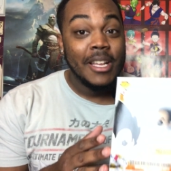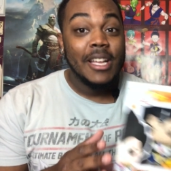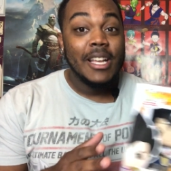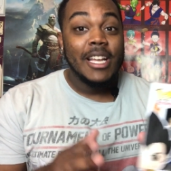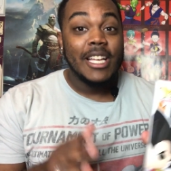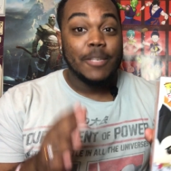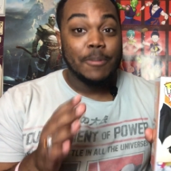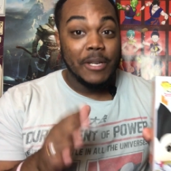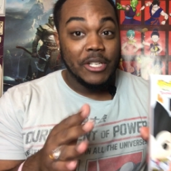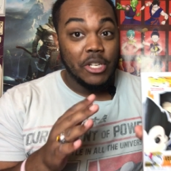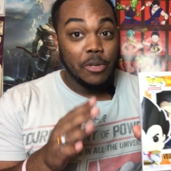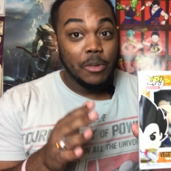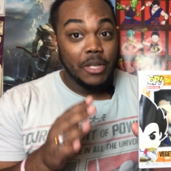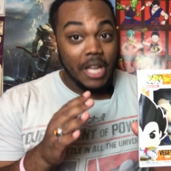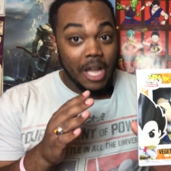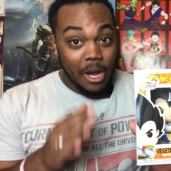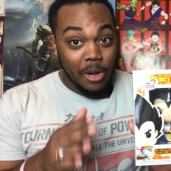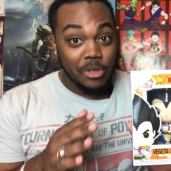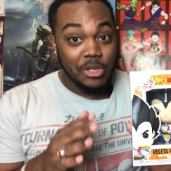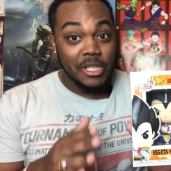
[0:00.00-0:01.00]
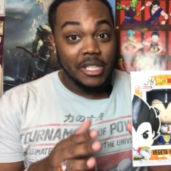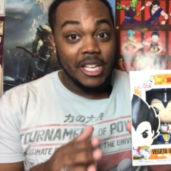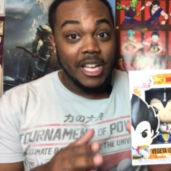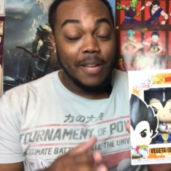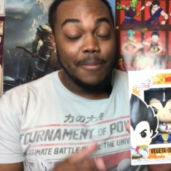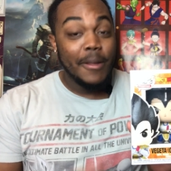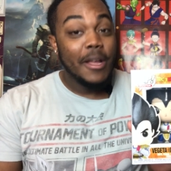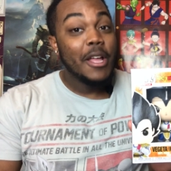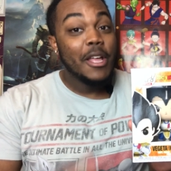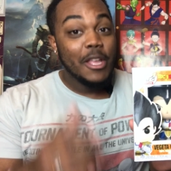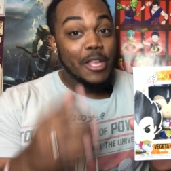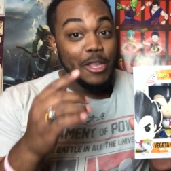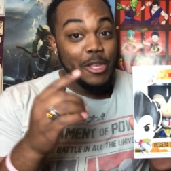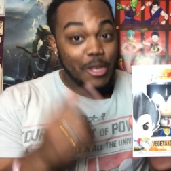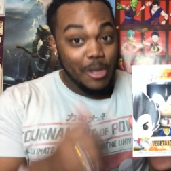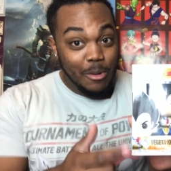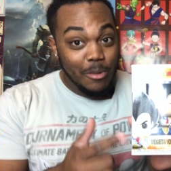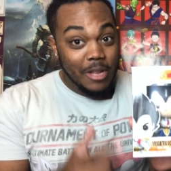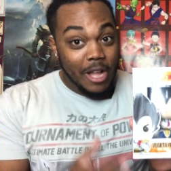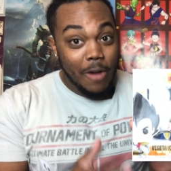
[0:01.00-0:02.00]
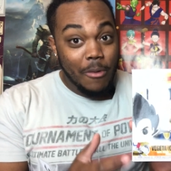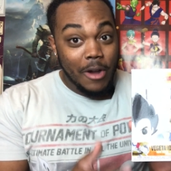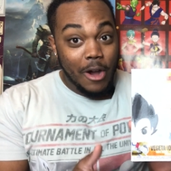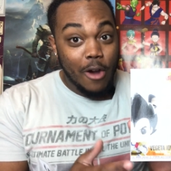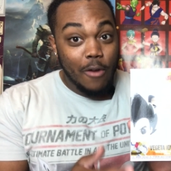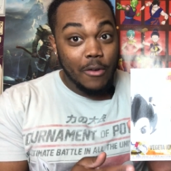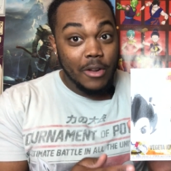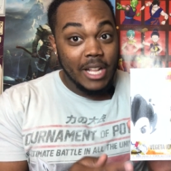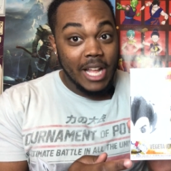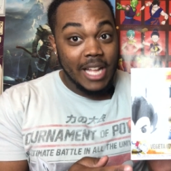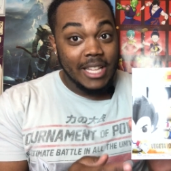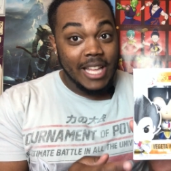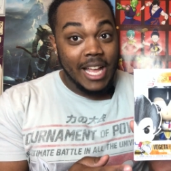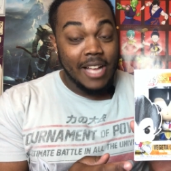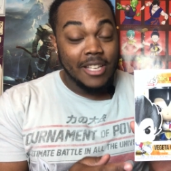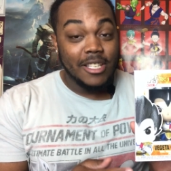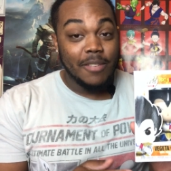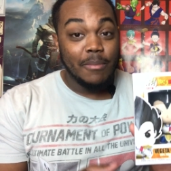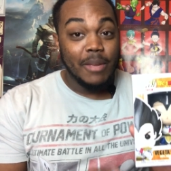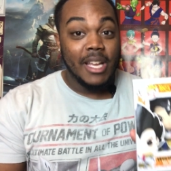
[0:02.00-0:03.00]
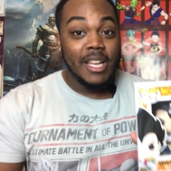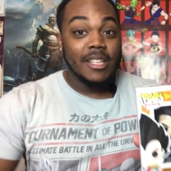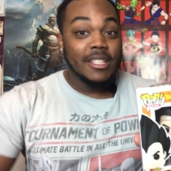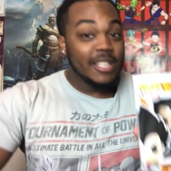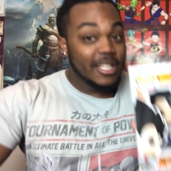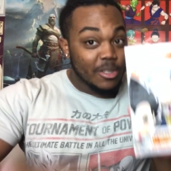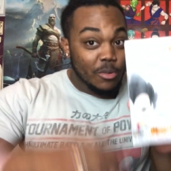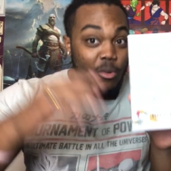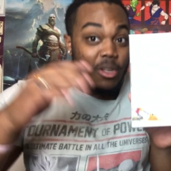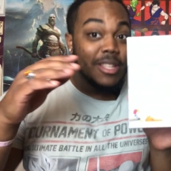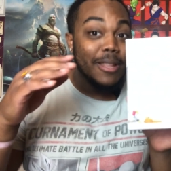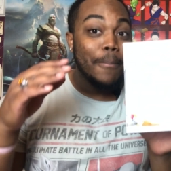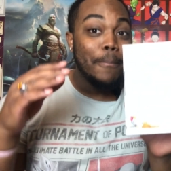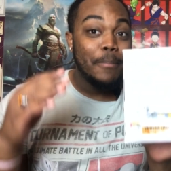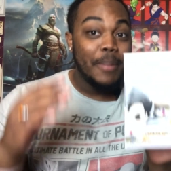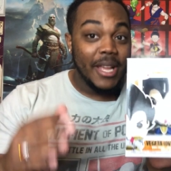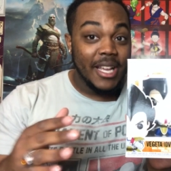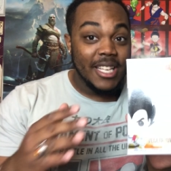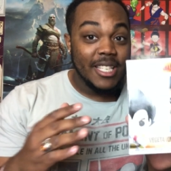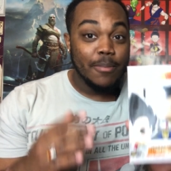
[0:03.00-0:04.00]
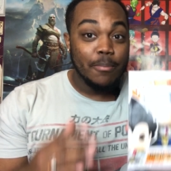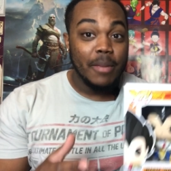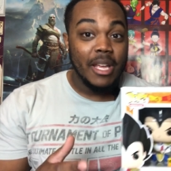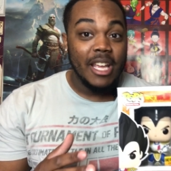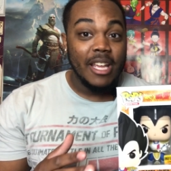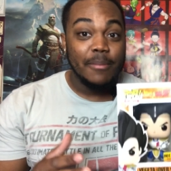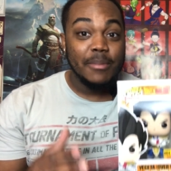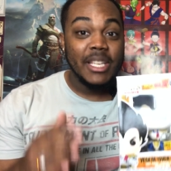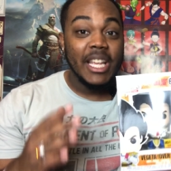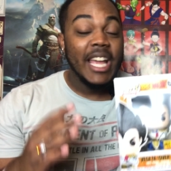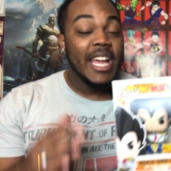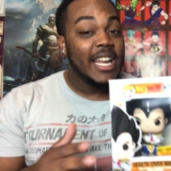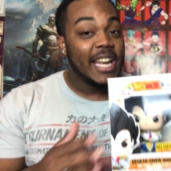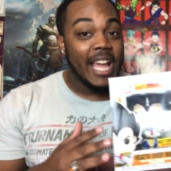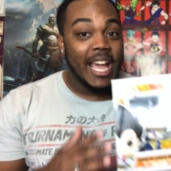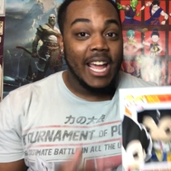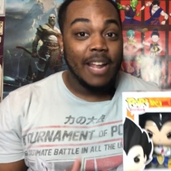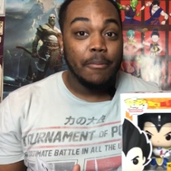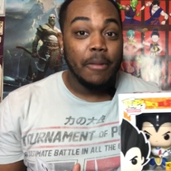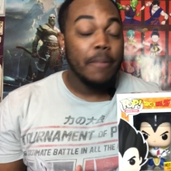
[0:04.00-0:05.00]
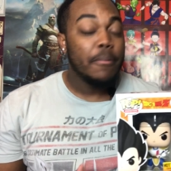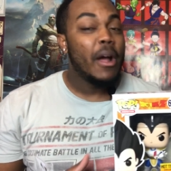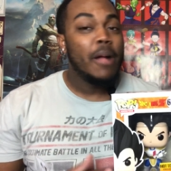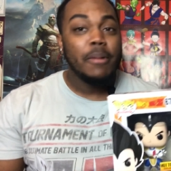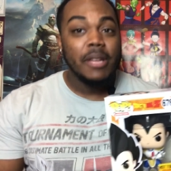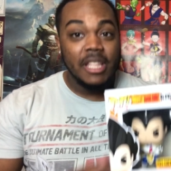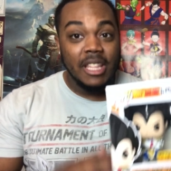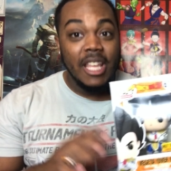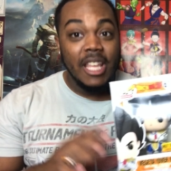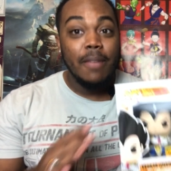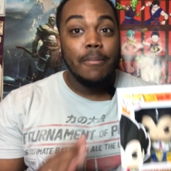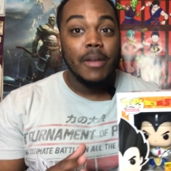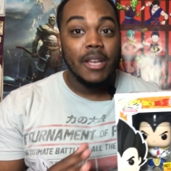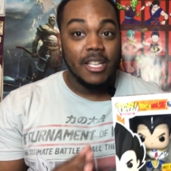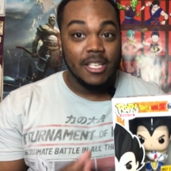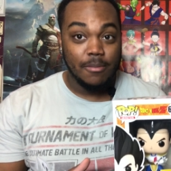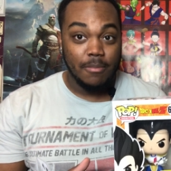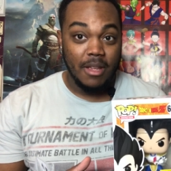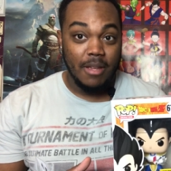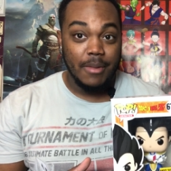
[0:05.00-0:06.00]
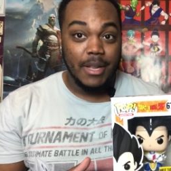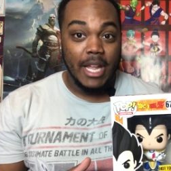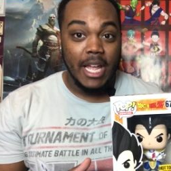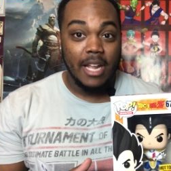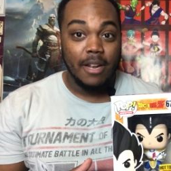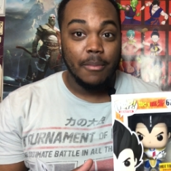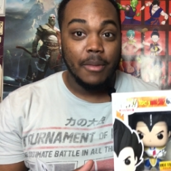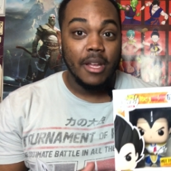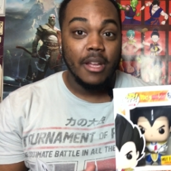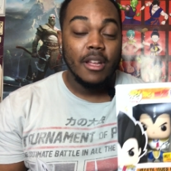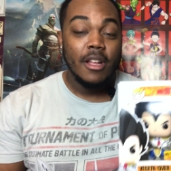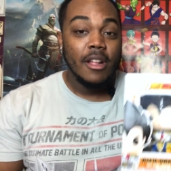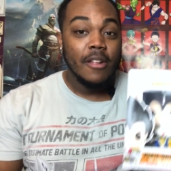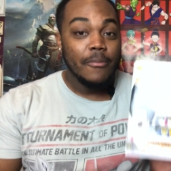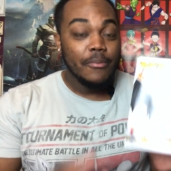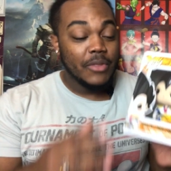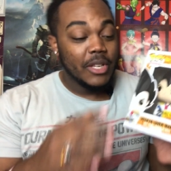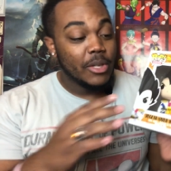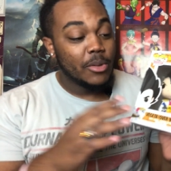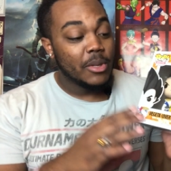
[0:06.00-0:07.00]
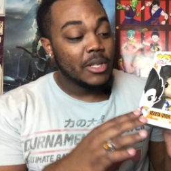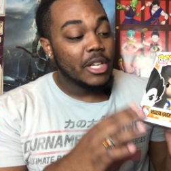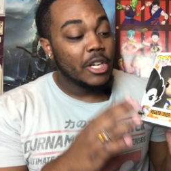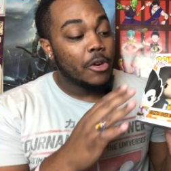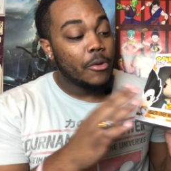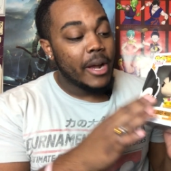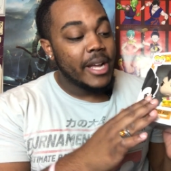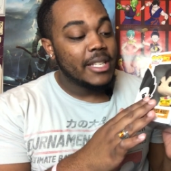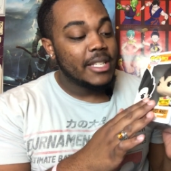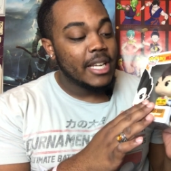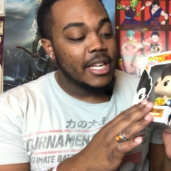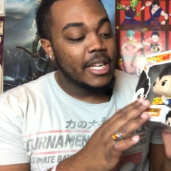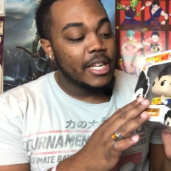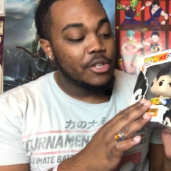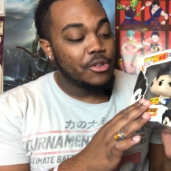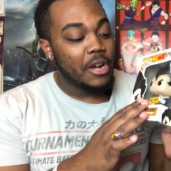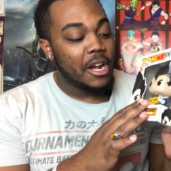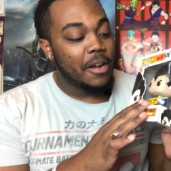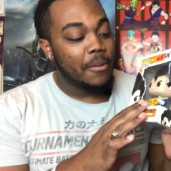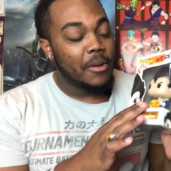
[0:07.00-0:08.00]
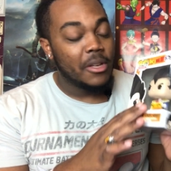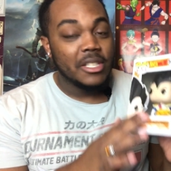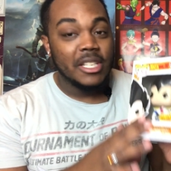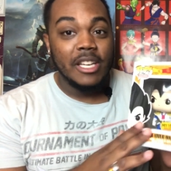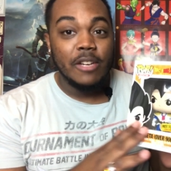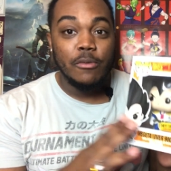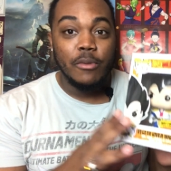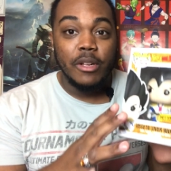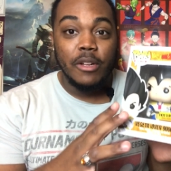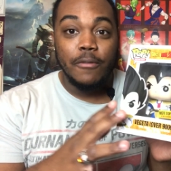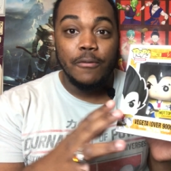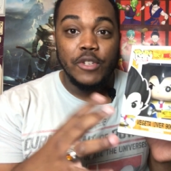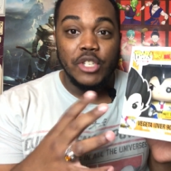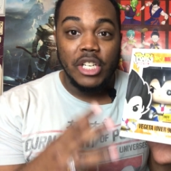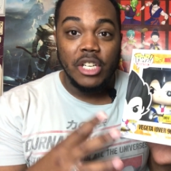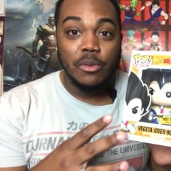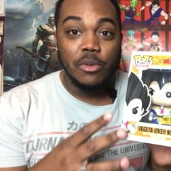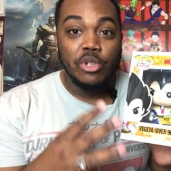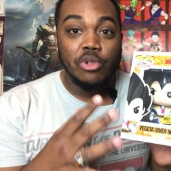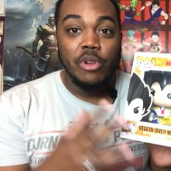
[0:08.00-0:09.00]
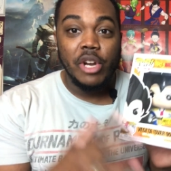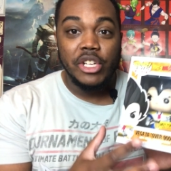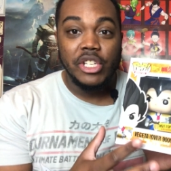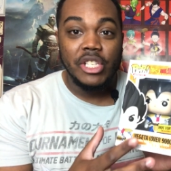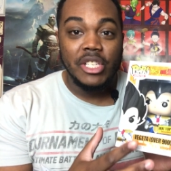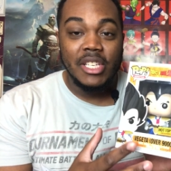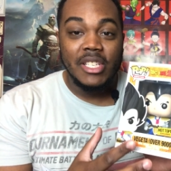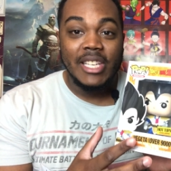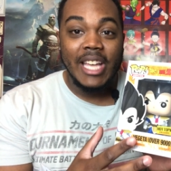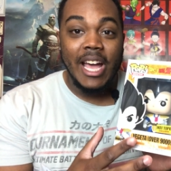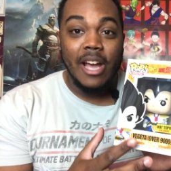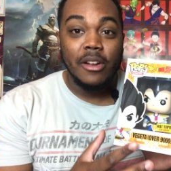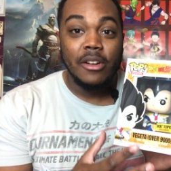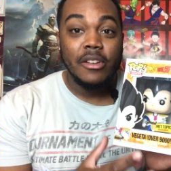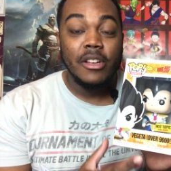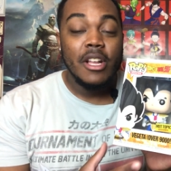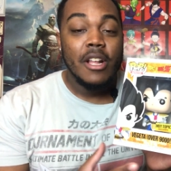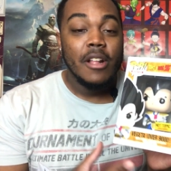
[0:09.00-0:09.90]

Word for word: especially with the Ocean dub, you know what Over 9000 means. This is one of the biggest memes in anime, probably the biggest meme in anime. This was a great scene in Dragon Ball Z when Vegeta was crushing the scouter.